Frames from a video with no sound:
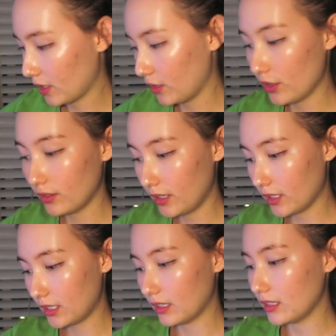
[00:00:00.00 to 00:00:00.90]
earlier
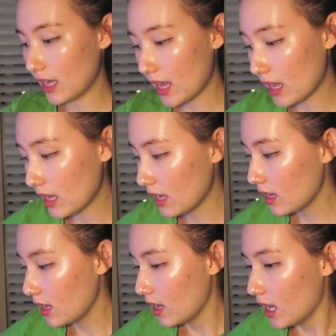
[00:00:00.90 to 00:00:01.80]
today
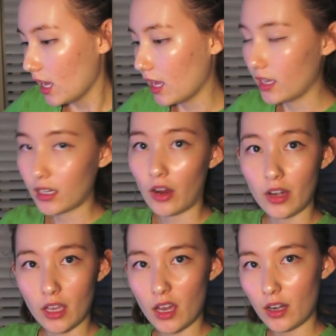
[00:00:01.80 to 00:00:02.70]
and I already
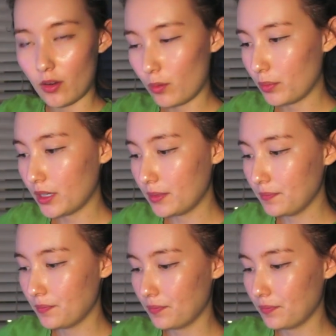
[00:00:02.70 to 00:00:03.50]
cut it open.